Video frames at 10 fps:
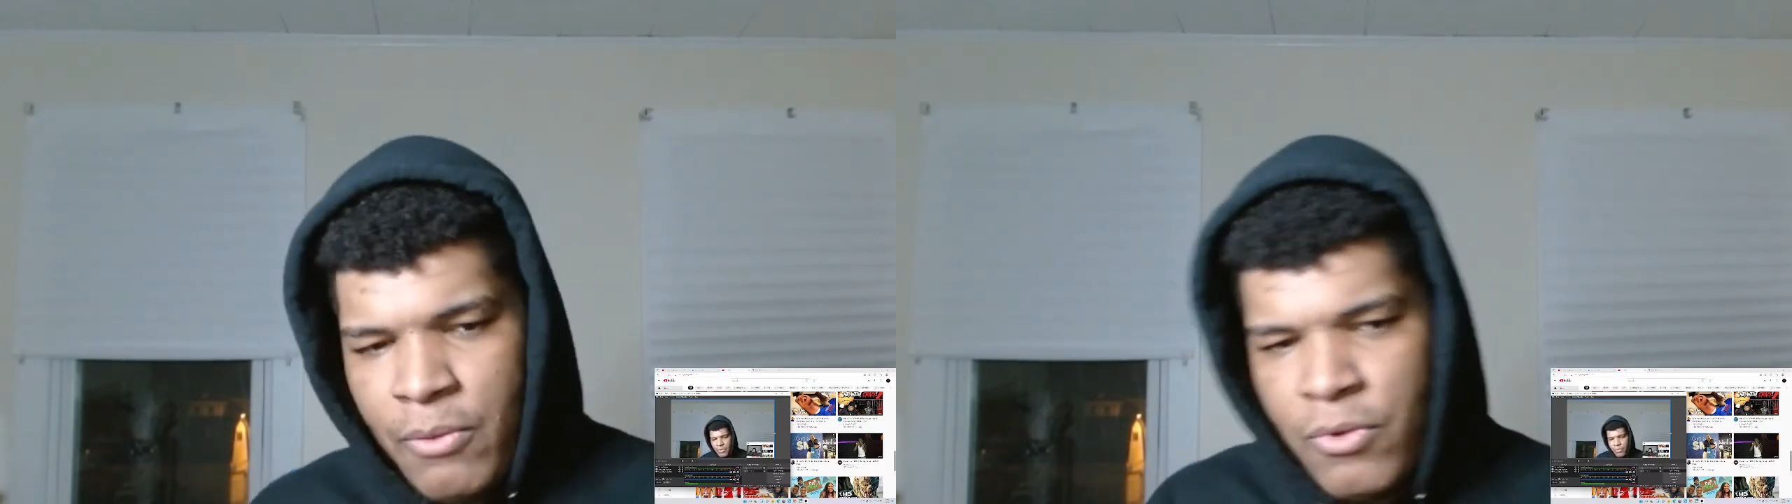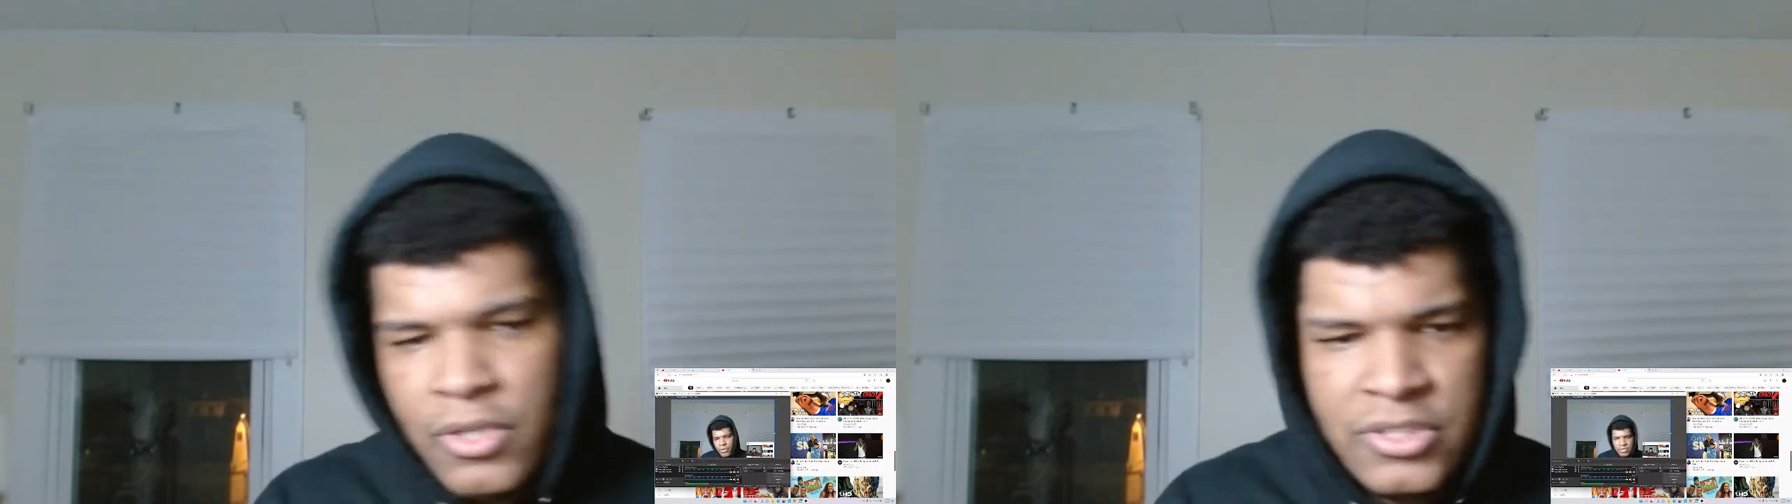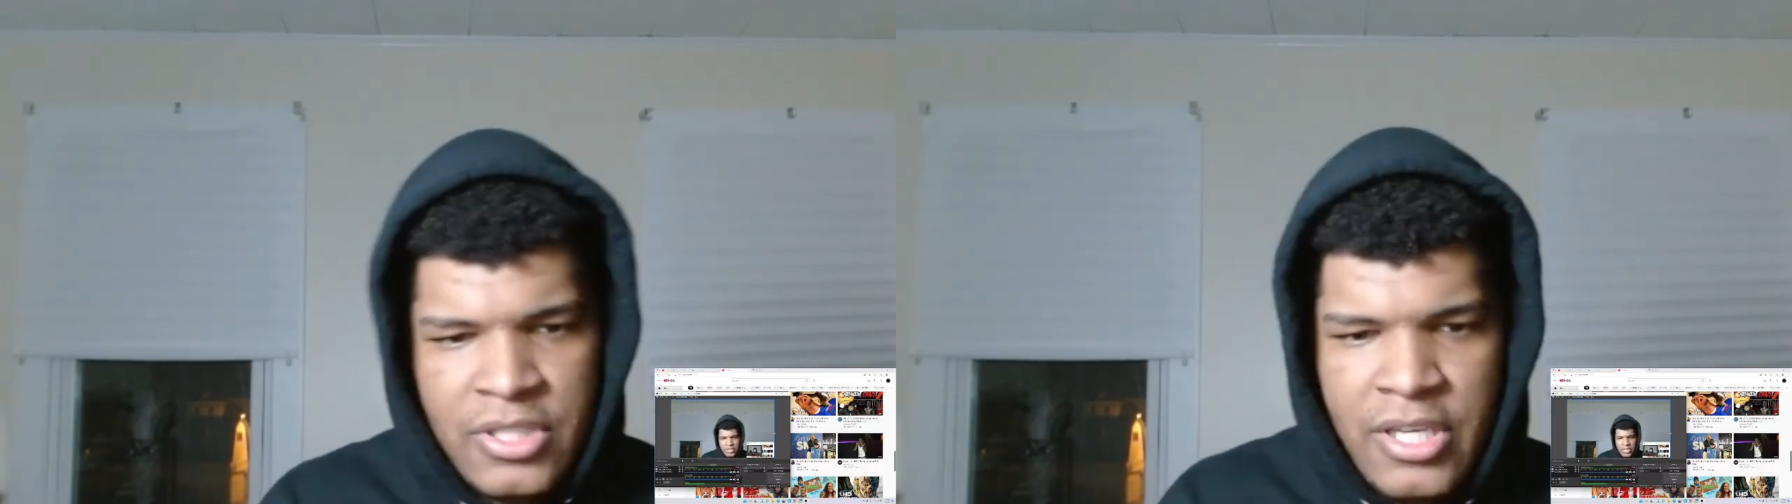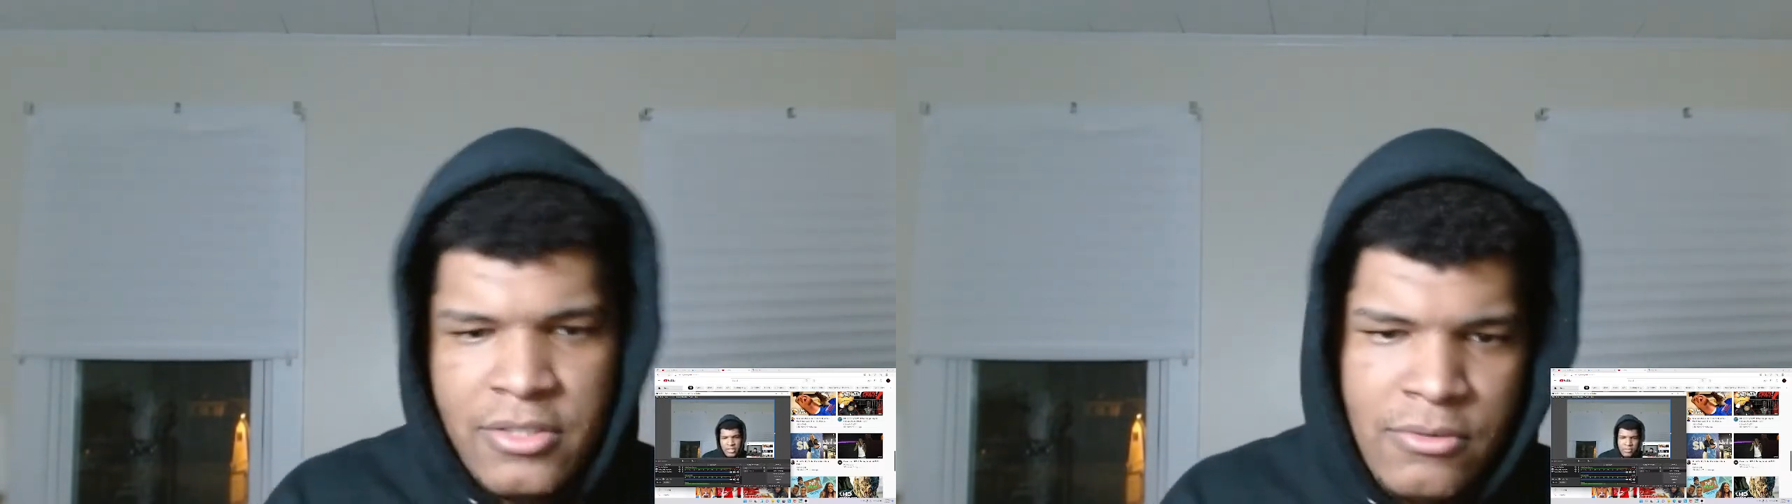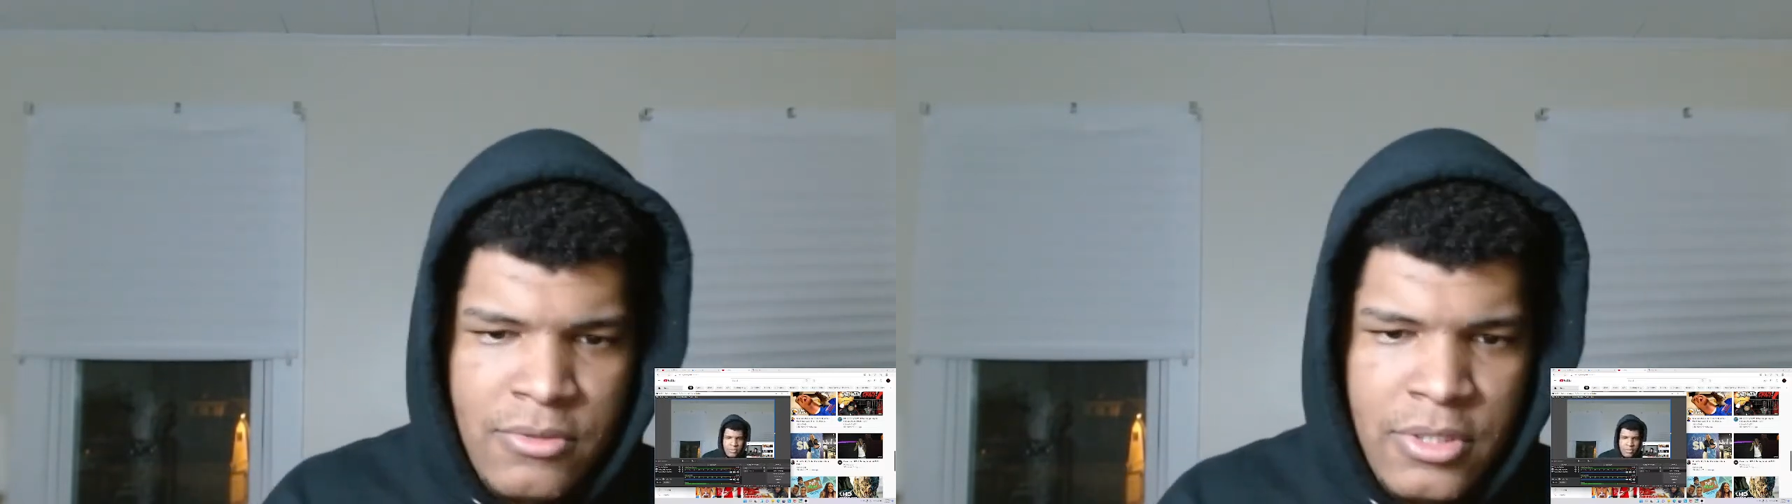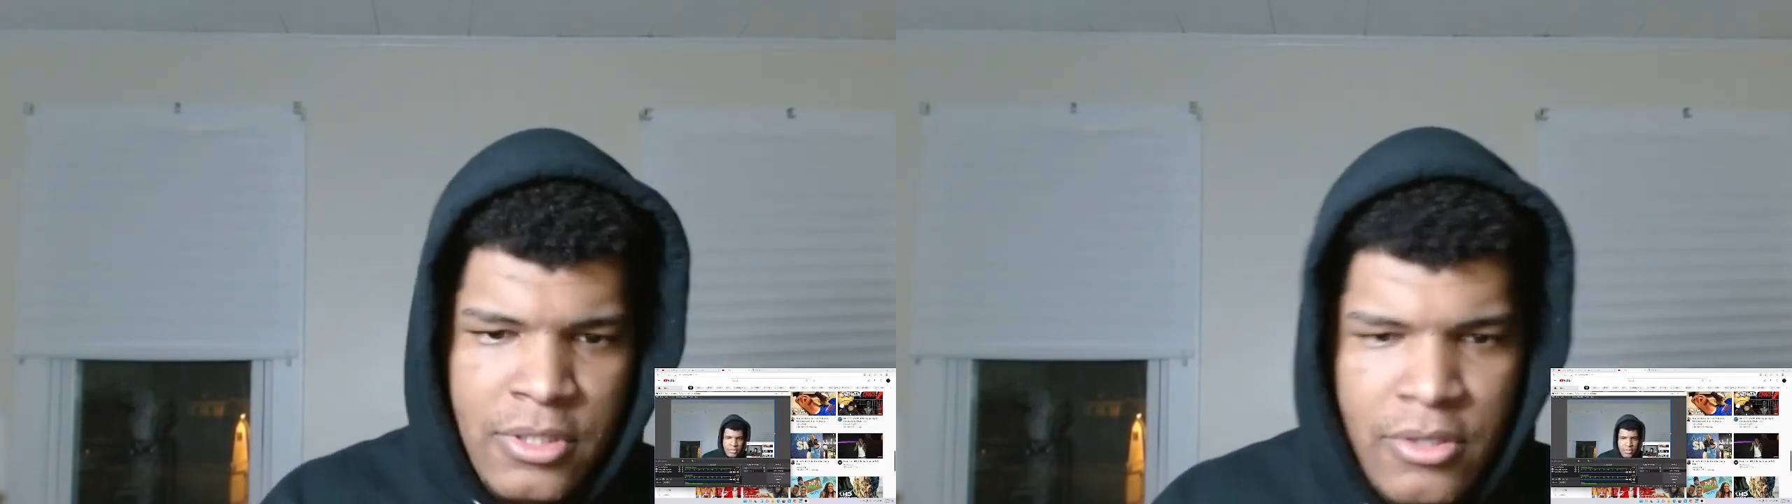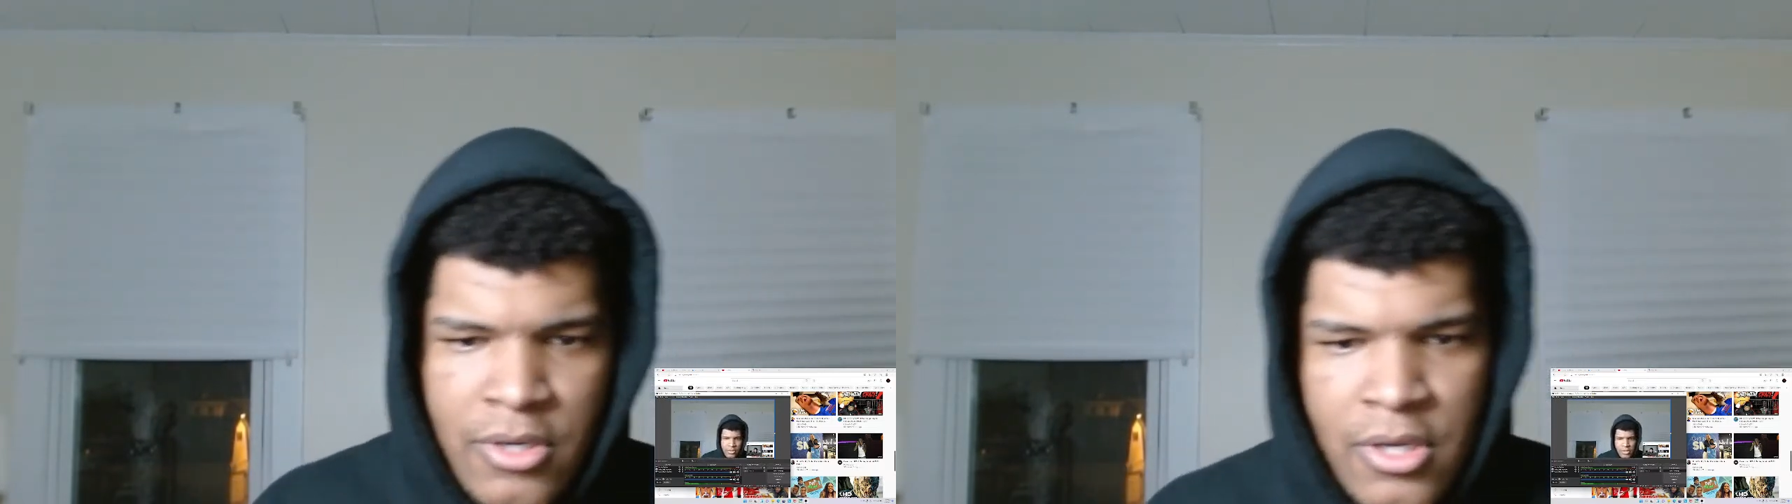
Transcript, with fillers: work schedule you know